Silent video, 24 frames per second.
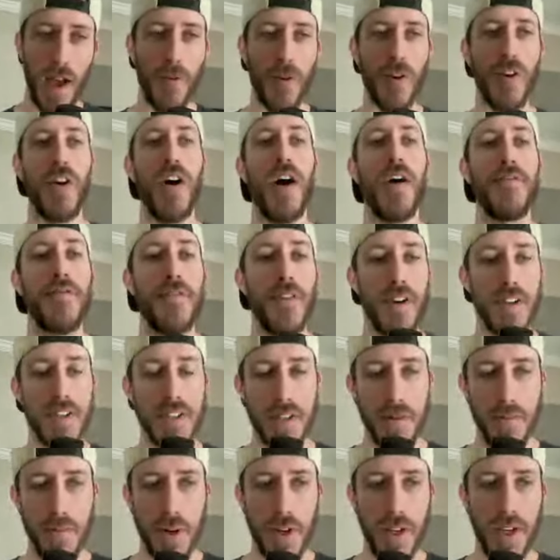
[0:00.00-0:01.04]
I would love
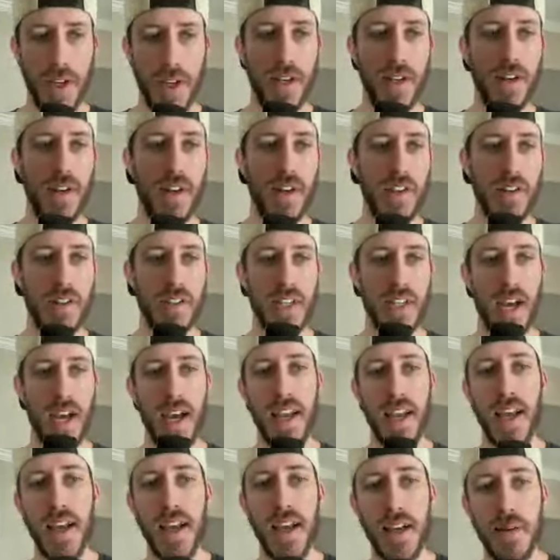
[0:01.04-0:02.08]
for us to bring in another
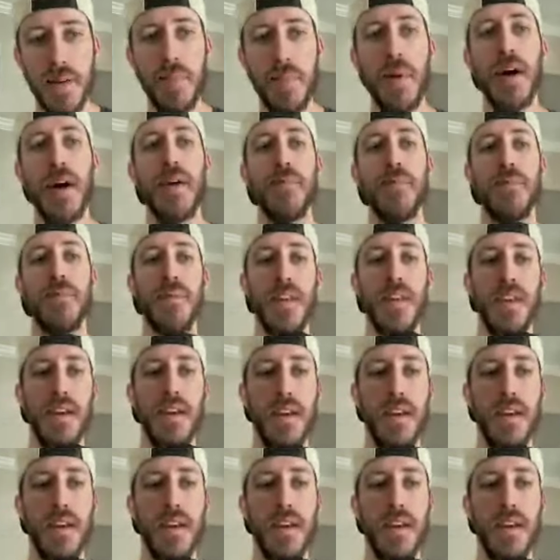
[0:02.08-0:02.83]
tight end, but